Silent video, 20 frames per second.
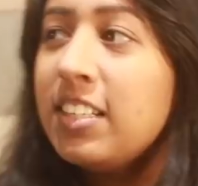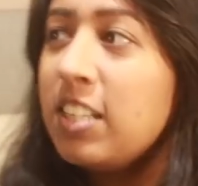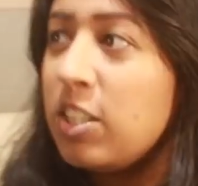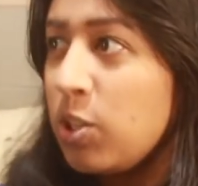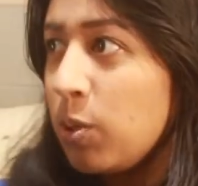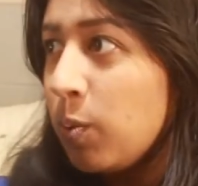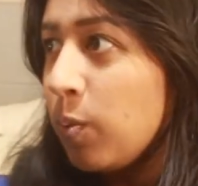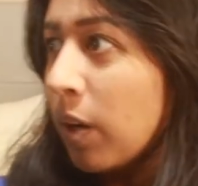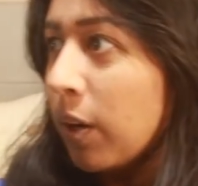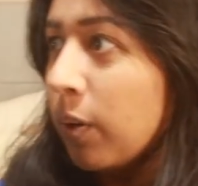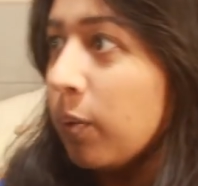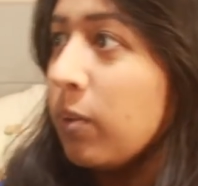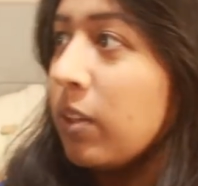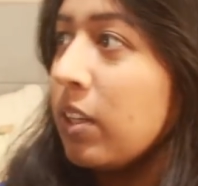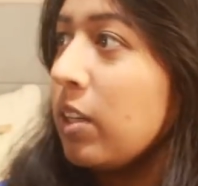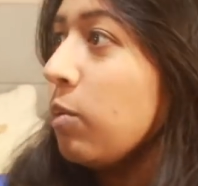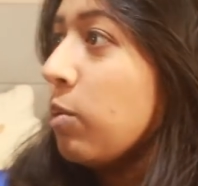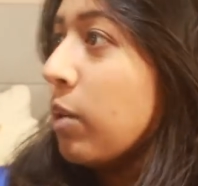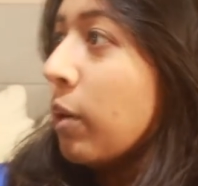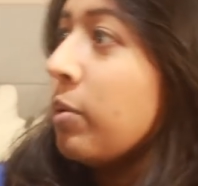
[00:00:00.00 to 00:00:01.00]
Did you know that
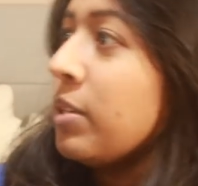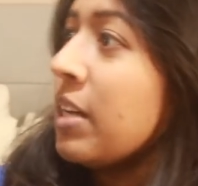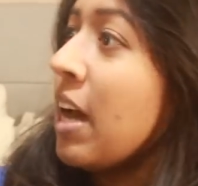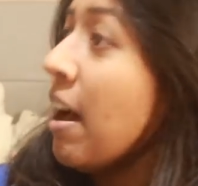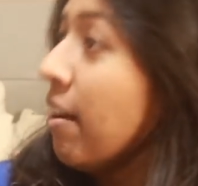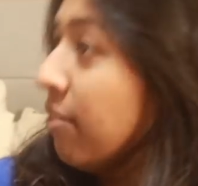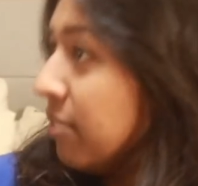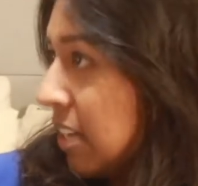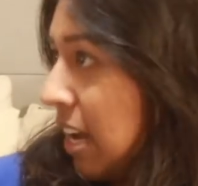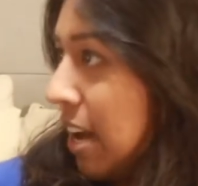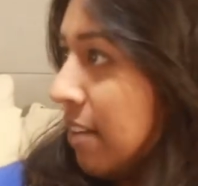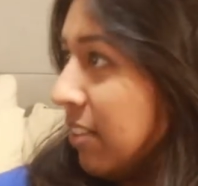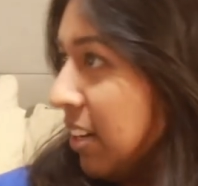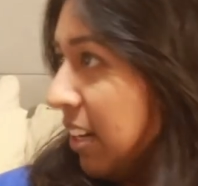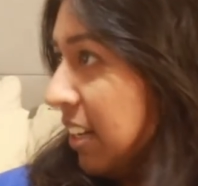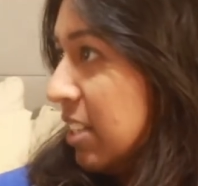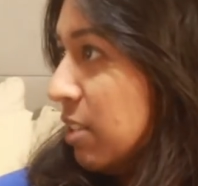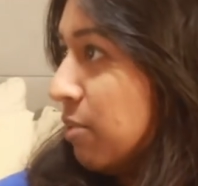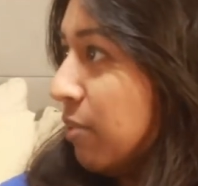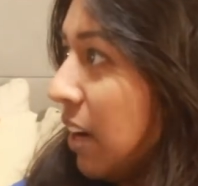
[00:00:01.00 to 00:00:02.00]
you don't have to have a
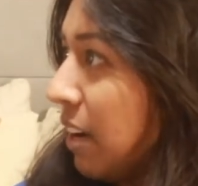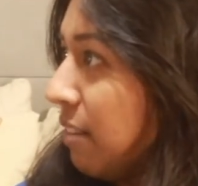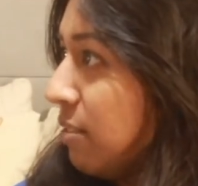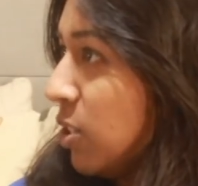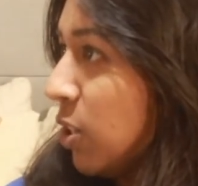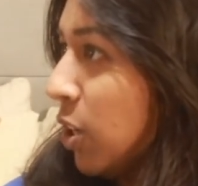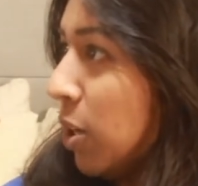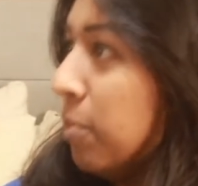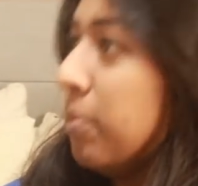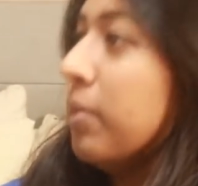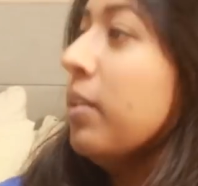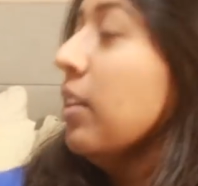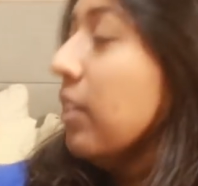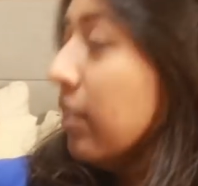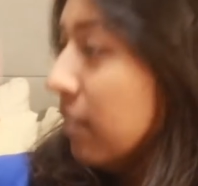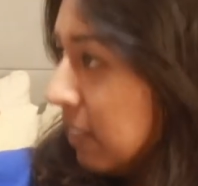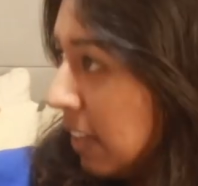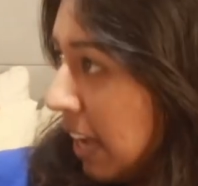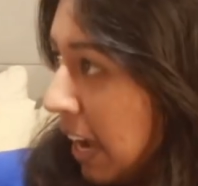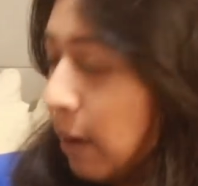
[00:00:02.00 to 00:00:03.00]
9-to-5 job?
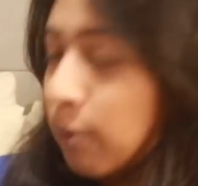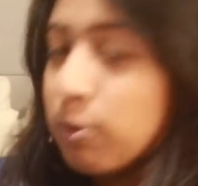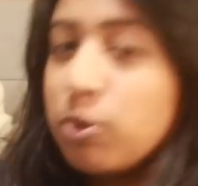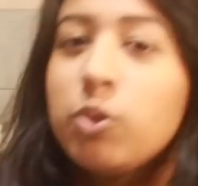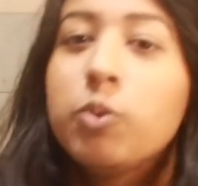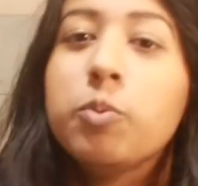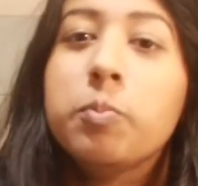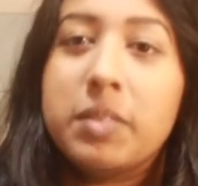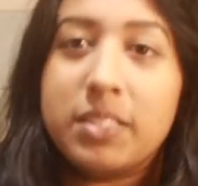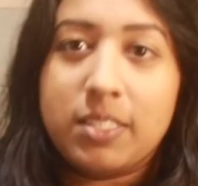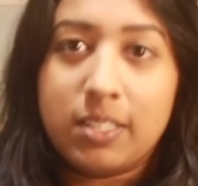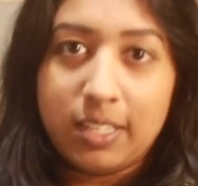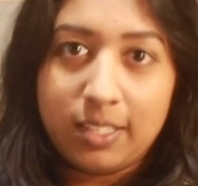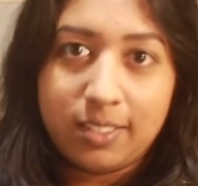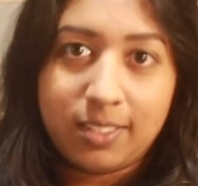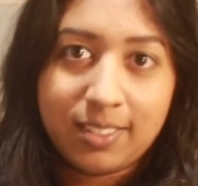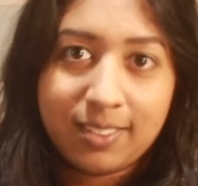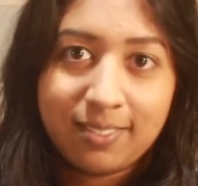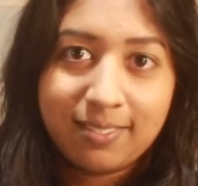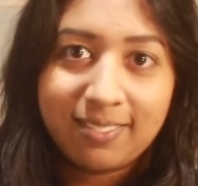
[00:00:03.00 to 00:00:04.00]
How to
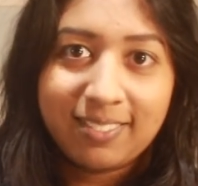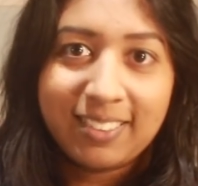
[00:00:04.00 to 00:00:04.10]
business.